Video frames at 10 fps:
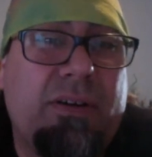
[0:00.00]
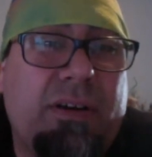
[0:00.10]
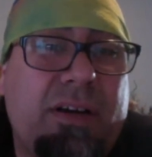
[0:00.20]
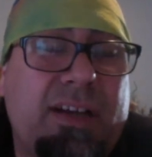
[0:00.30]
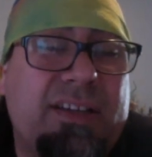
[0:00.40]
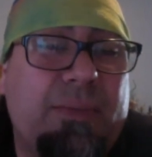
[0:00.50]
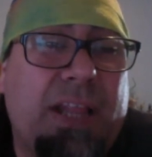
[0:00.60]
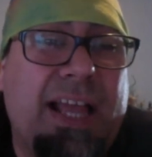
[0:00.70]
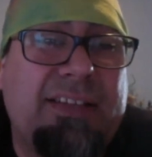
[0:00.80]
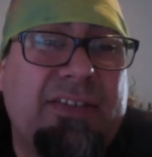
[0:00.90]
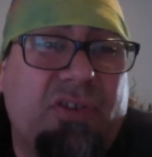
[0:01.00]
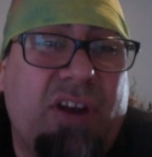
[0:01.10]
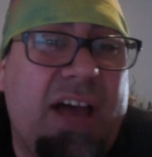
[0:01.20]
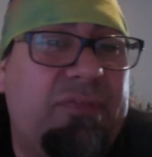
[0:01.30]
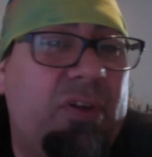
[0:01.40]
custom classes are
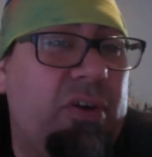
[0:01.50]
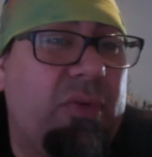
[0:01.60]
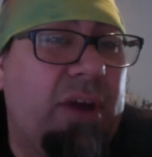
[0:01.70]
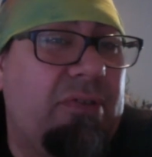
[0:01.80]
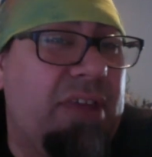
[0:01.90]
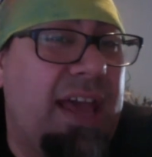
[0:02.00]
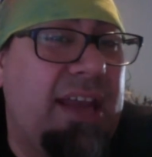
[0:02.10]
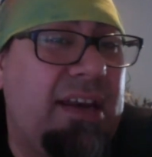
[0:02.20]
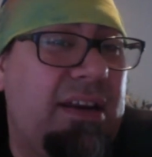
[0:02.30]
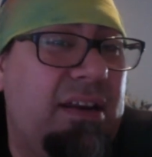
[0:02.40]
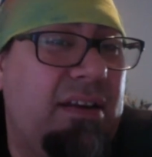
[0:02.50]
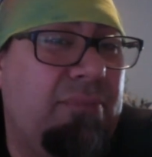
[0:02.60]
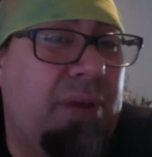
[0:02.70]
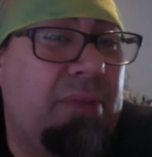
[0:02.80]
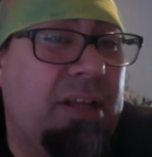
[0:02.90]
not floating around yet
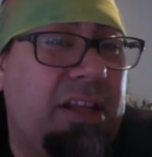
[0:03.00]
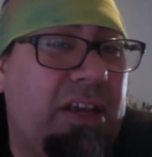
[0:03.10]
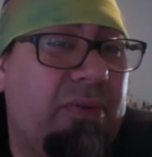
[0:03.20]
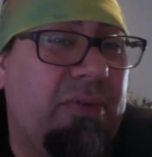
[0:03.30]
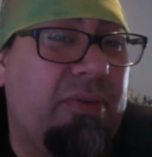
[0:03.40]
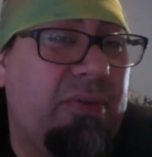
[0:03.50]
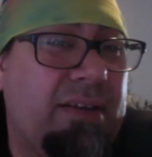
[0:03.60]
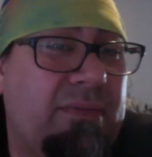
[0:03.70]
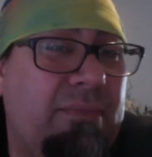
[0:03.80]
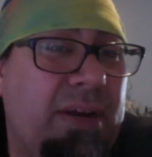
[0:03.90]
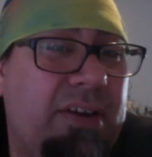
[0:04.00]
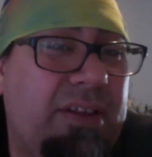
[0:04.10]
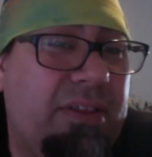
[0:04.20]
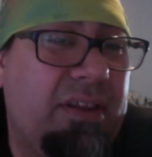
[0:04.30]
publicly, correct, Meredith?